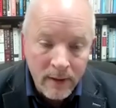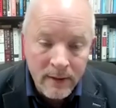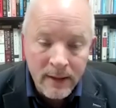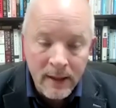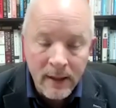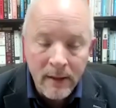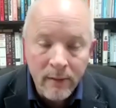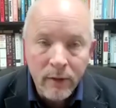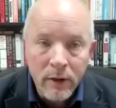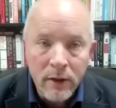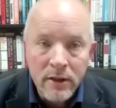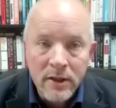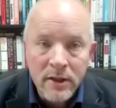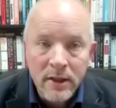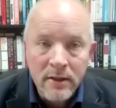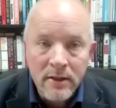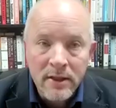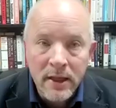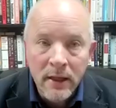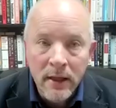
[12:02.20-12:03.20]
the
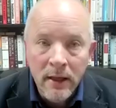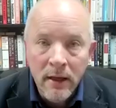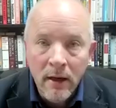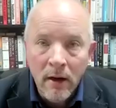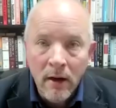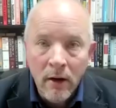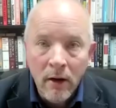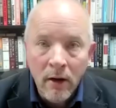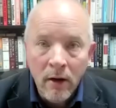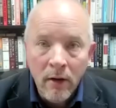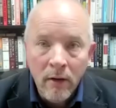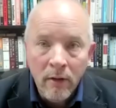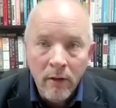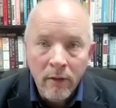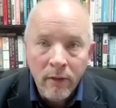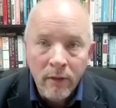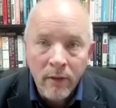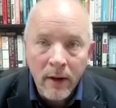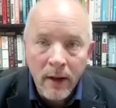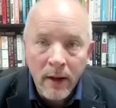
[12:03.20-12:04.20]
diversity
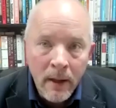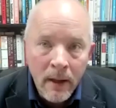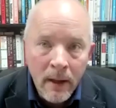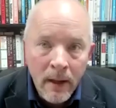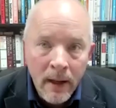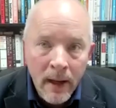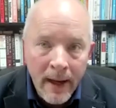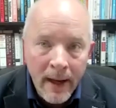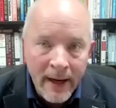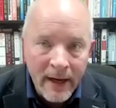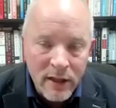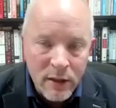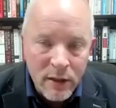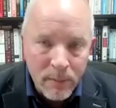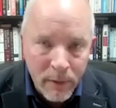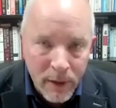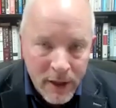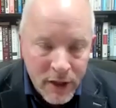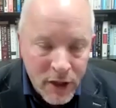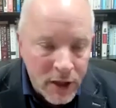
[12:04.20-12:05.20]
of
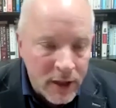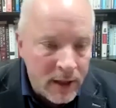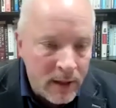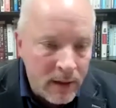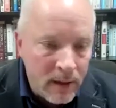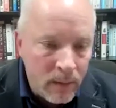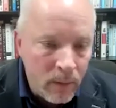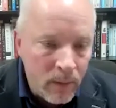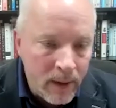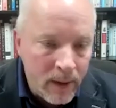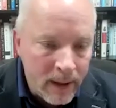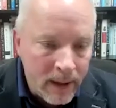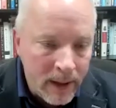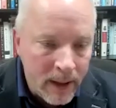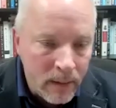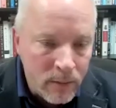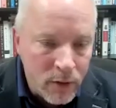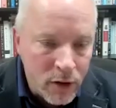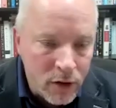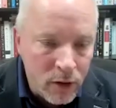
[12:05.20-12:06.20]
expression when it
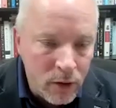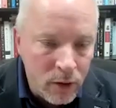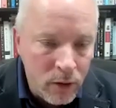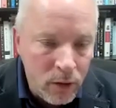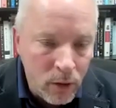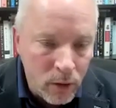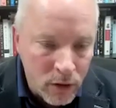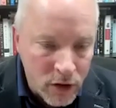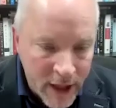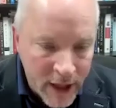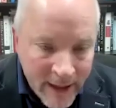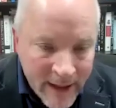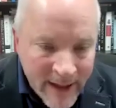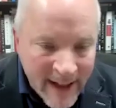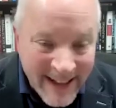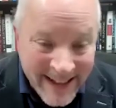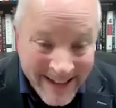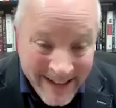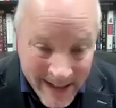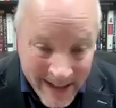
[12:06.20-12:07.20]
comes to your
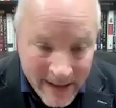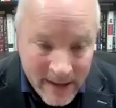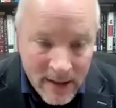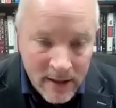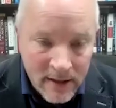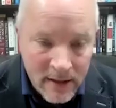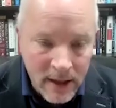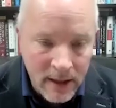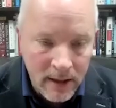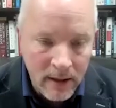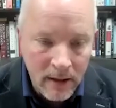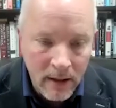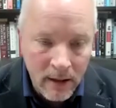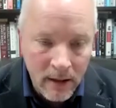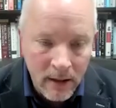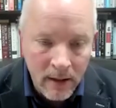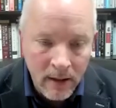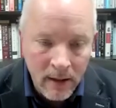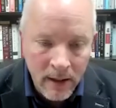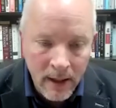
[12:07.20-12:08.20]
gender identity
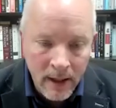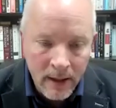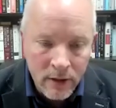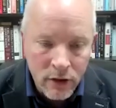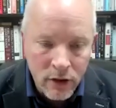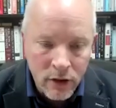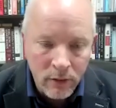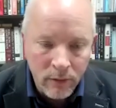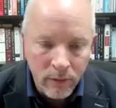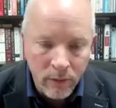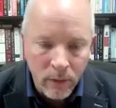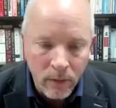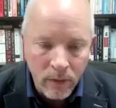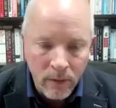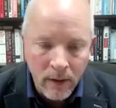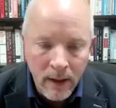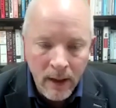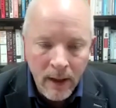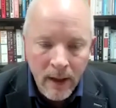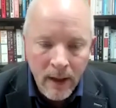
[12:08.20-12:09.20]
and so
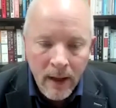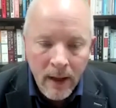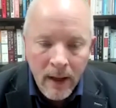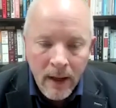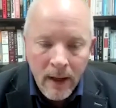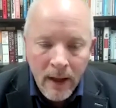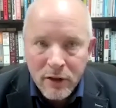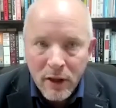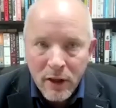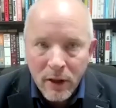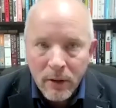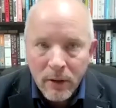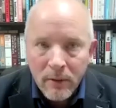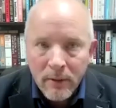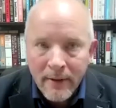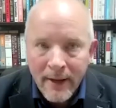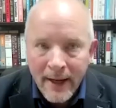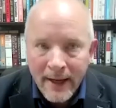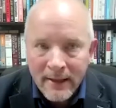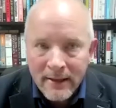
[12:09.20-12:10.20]
forth. So
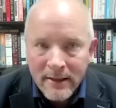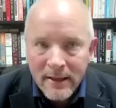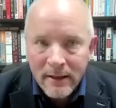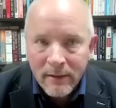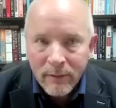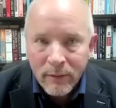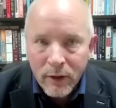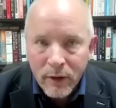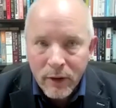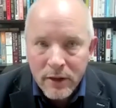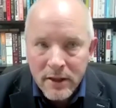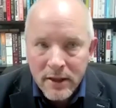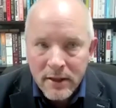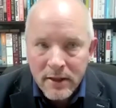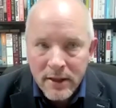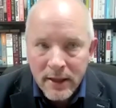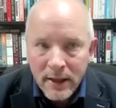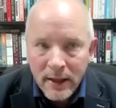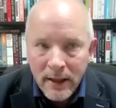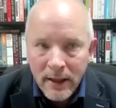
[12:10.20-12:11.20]
that
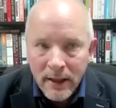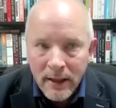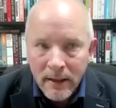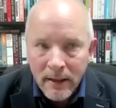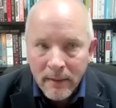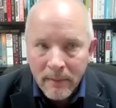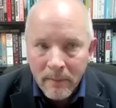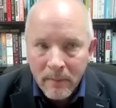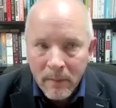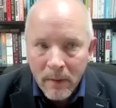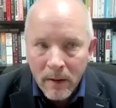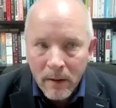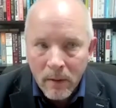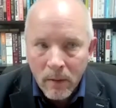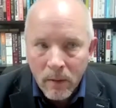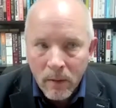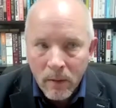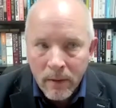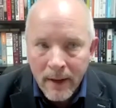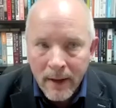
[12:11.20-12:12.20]
diversity
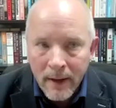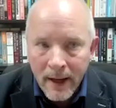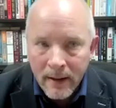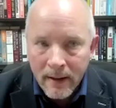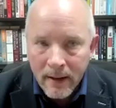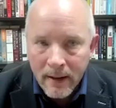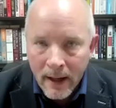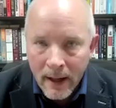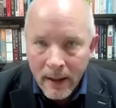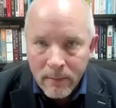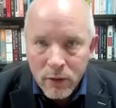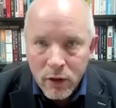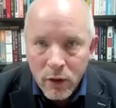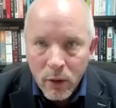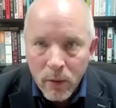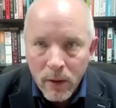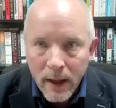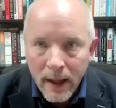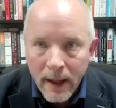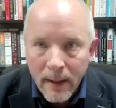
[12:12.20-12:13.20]
that I'm
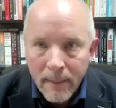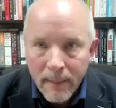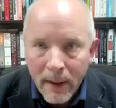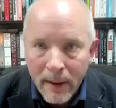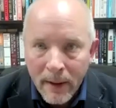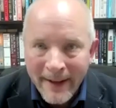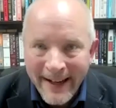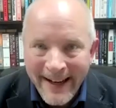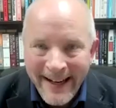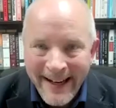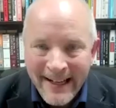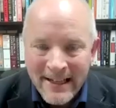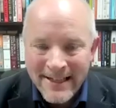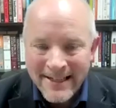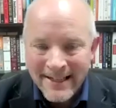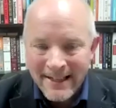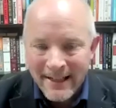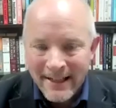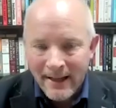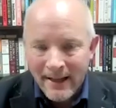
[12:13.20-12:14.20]
talking about
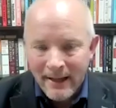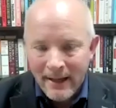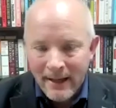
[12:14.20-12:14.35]
is